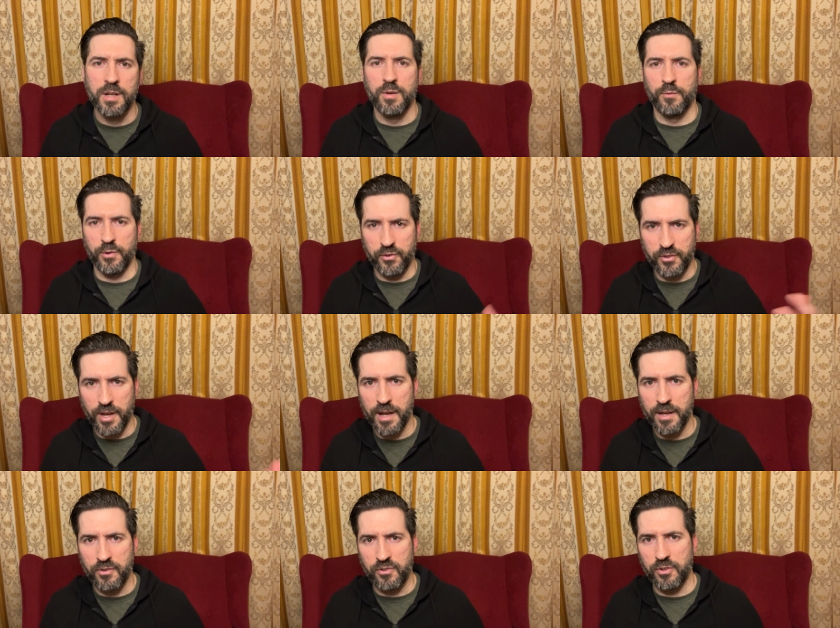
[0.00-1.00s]
for
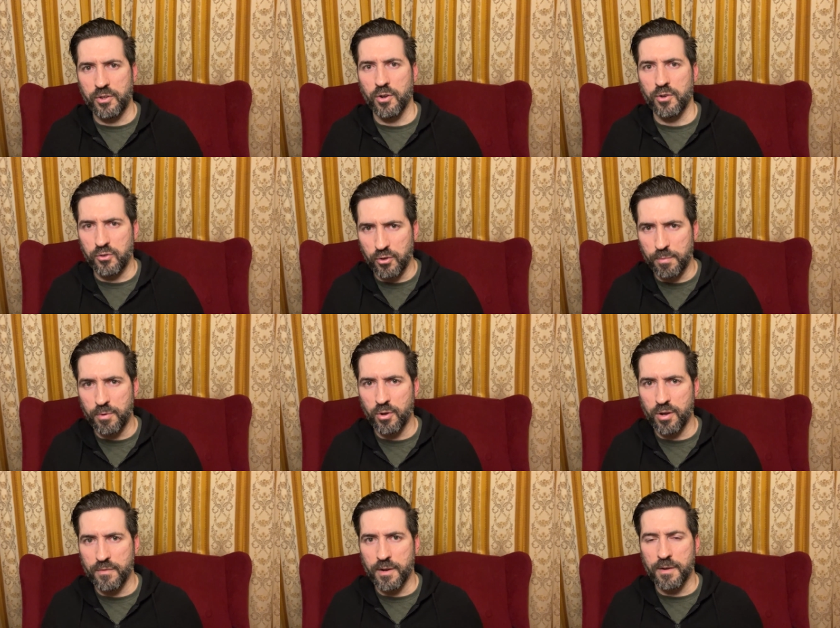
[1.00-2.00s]
stars to go
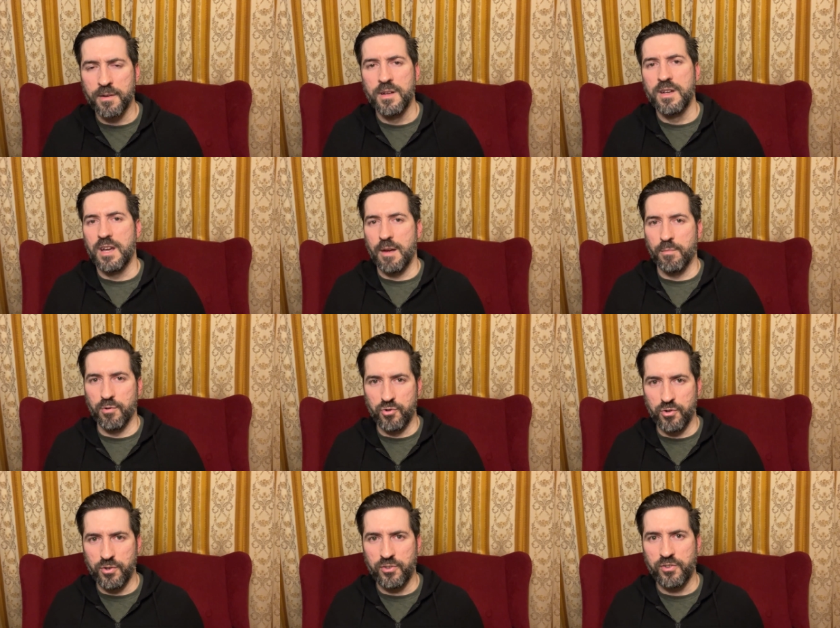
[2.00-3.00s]
supernova and
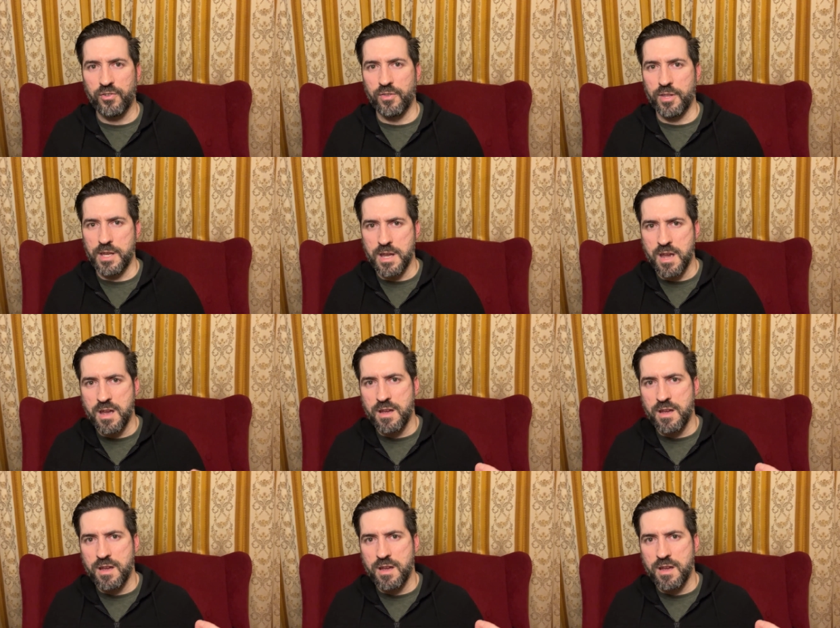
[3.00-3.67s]
produce the